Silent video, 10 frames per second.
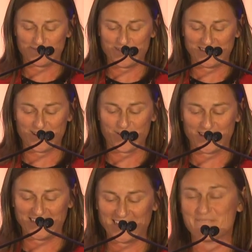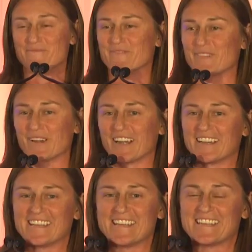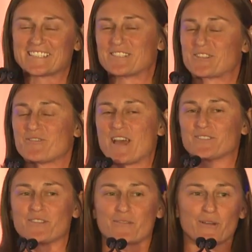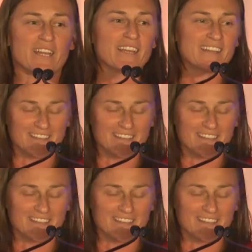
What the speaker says: Been going to him for since 2003.